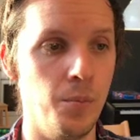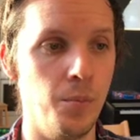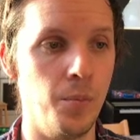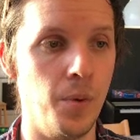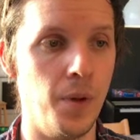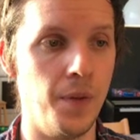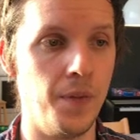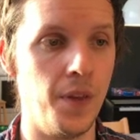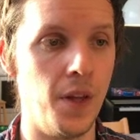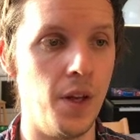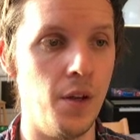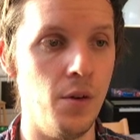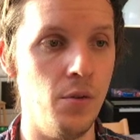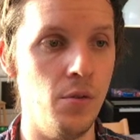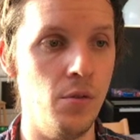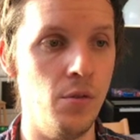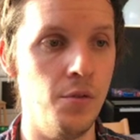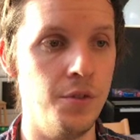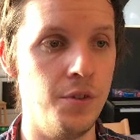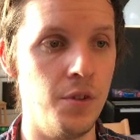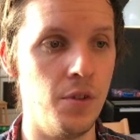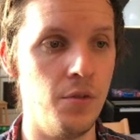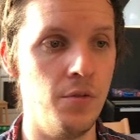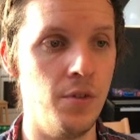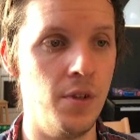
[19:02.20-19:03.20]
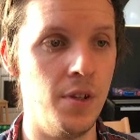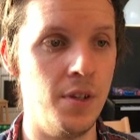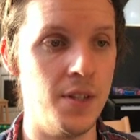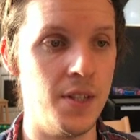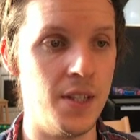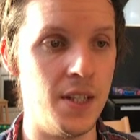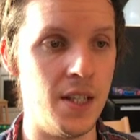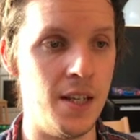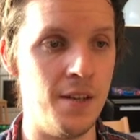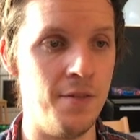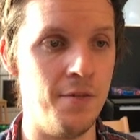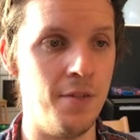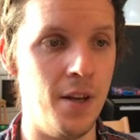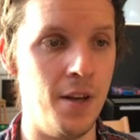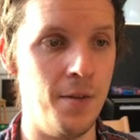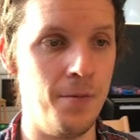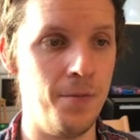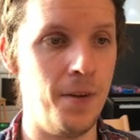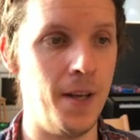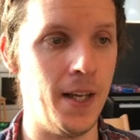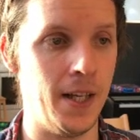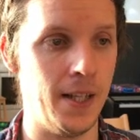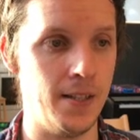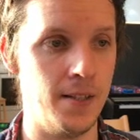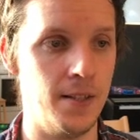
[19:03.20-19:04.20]
but they also receive
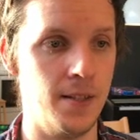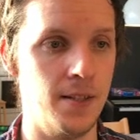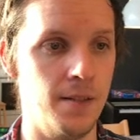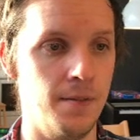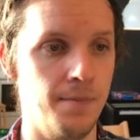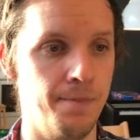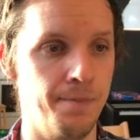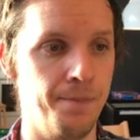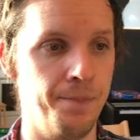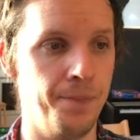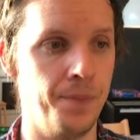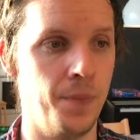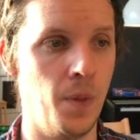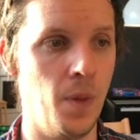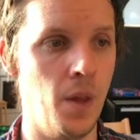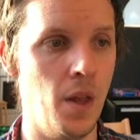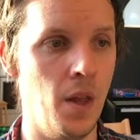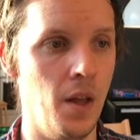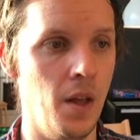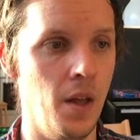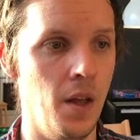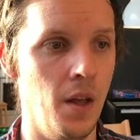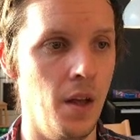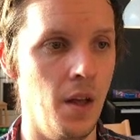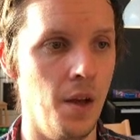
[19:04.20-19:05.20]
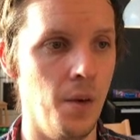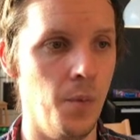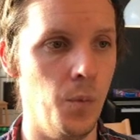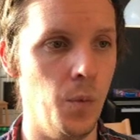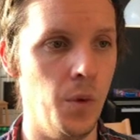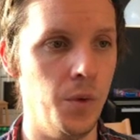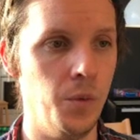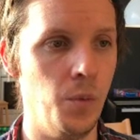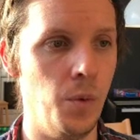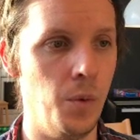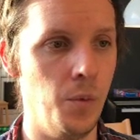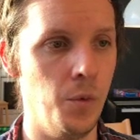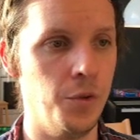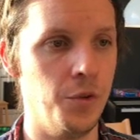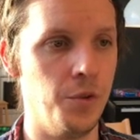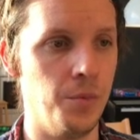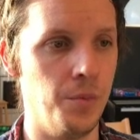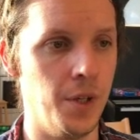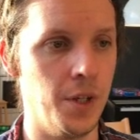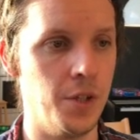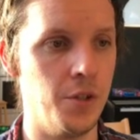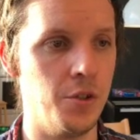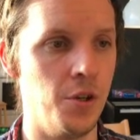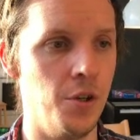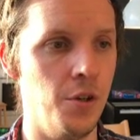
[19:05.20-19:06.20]
effects. What we want to
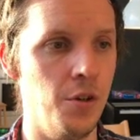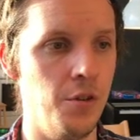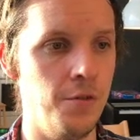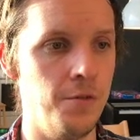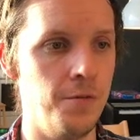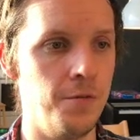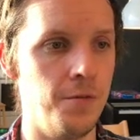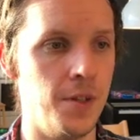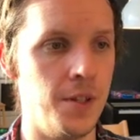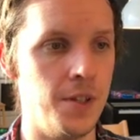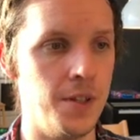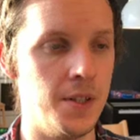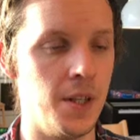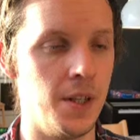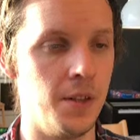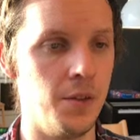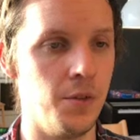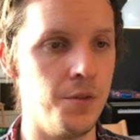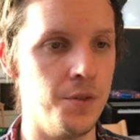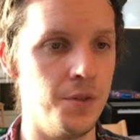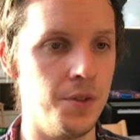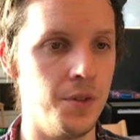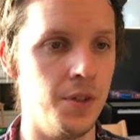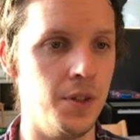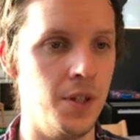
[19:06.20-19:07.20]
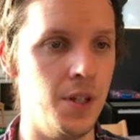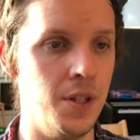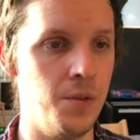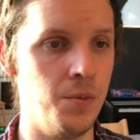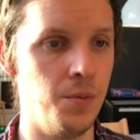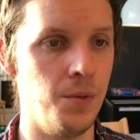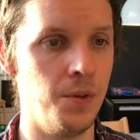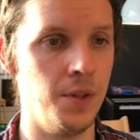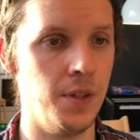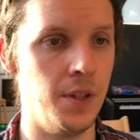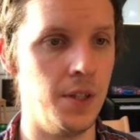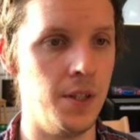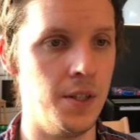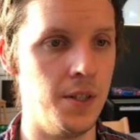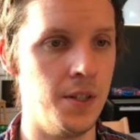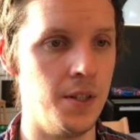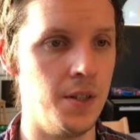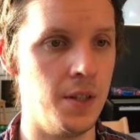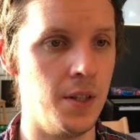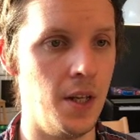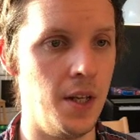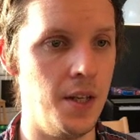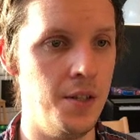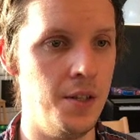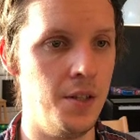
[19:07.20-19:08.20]
make sure of is that also this one
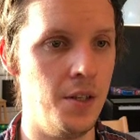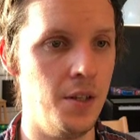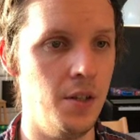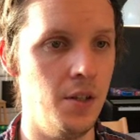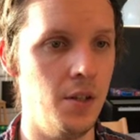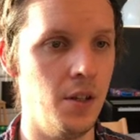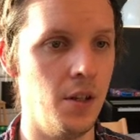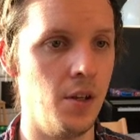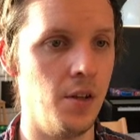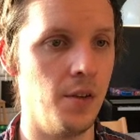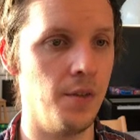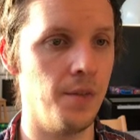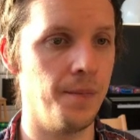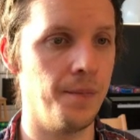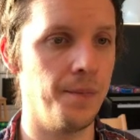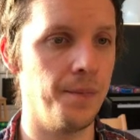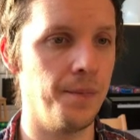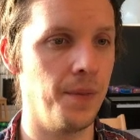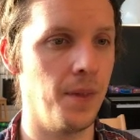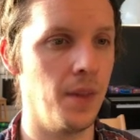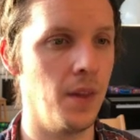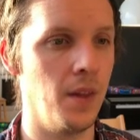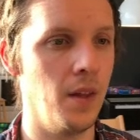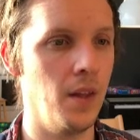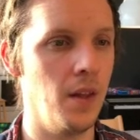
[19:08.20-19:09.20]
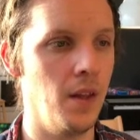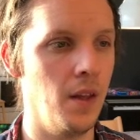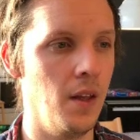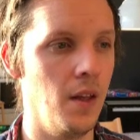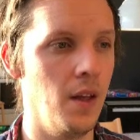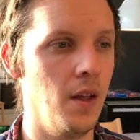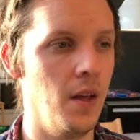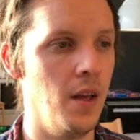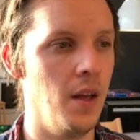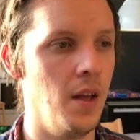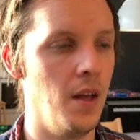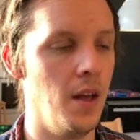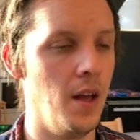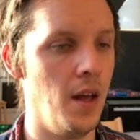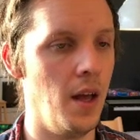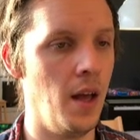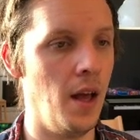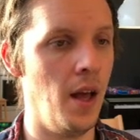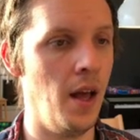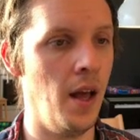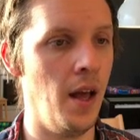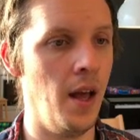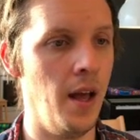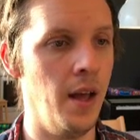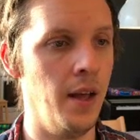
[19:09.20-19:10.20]
is async.
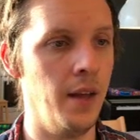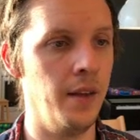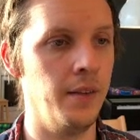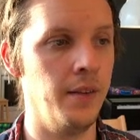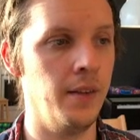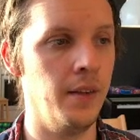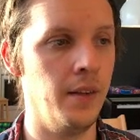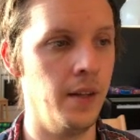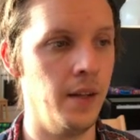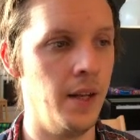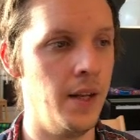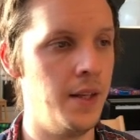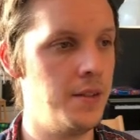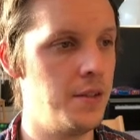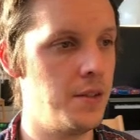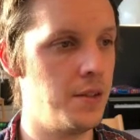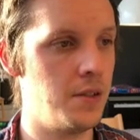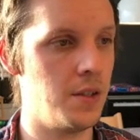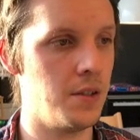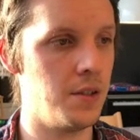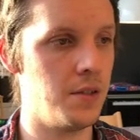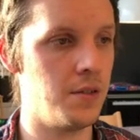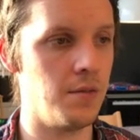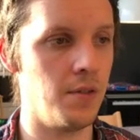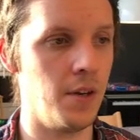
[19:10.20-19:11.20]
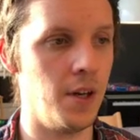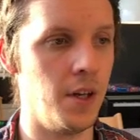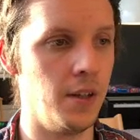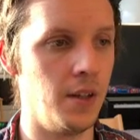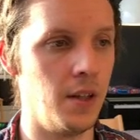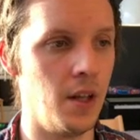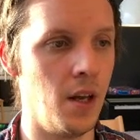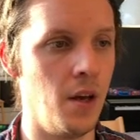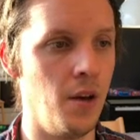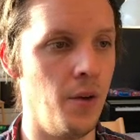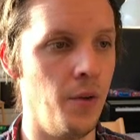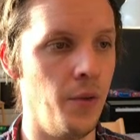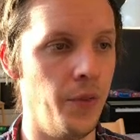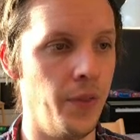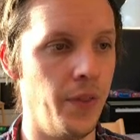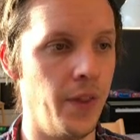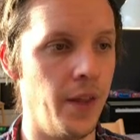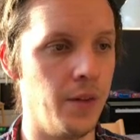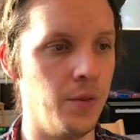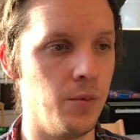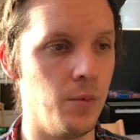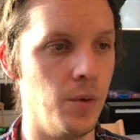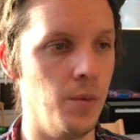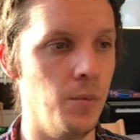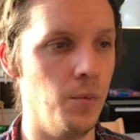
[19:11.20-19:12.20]
And let's just write out
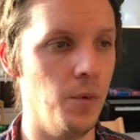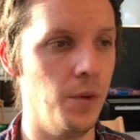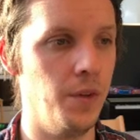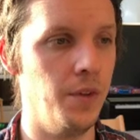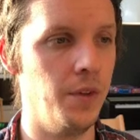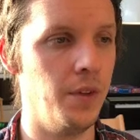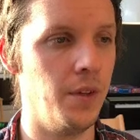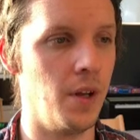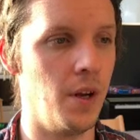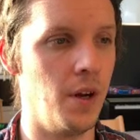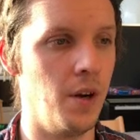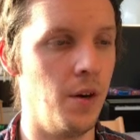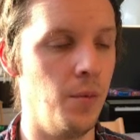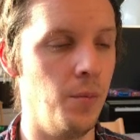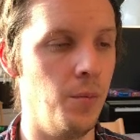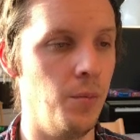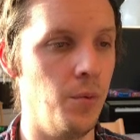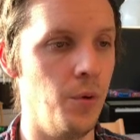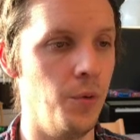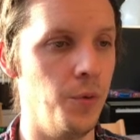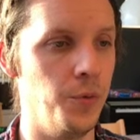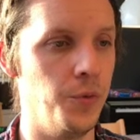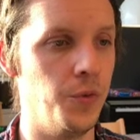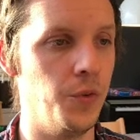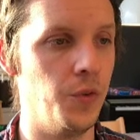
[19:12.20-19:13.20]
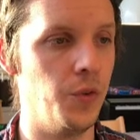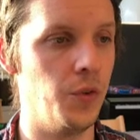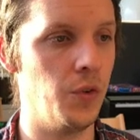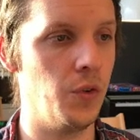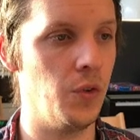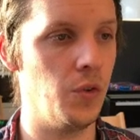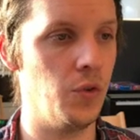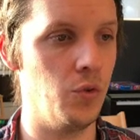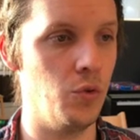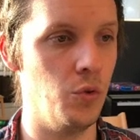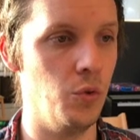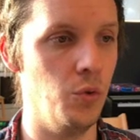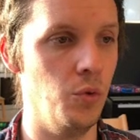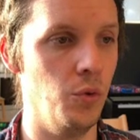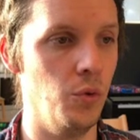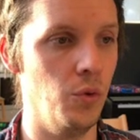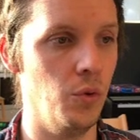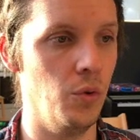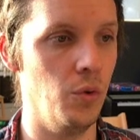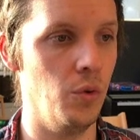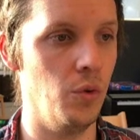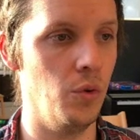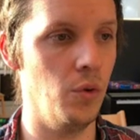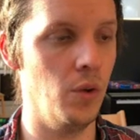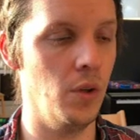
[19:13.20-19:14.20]
that we want our posts
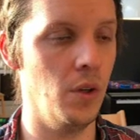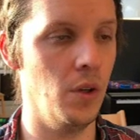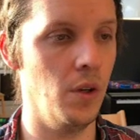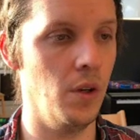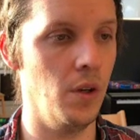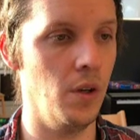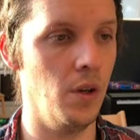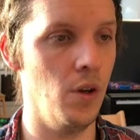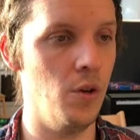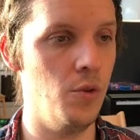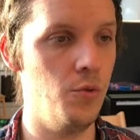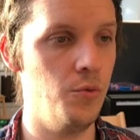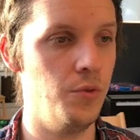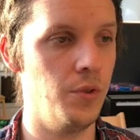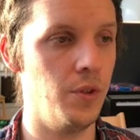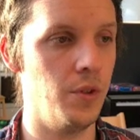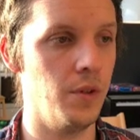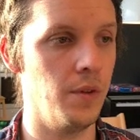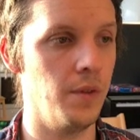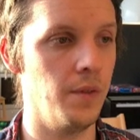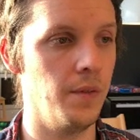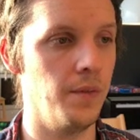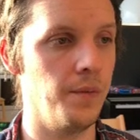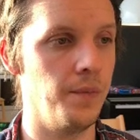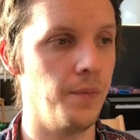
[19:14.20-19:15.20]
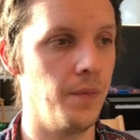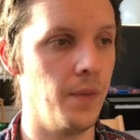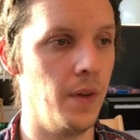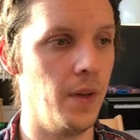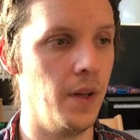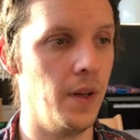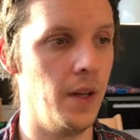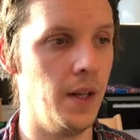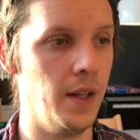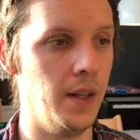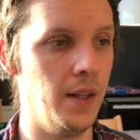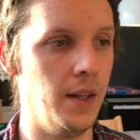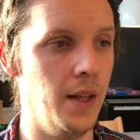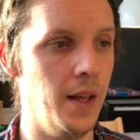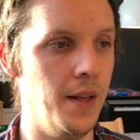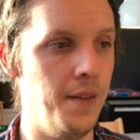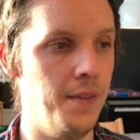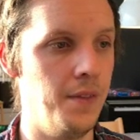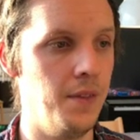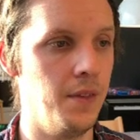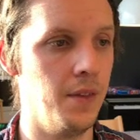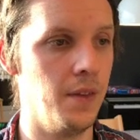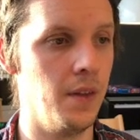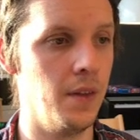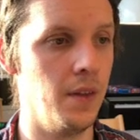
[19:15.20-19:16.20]
to load, and
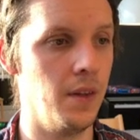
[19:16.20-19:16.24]
then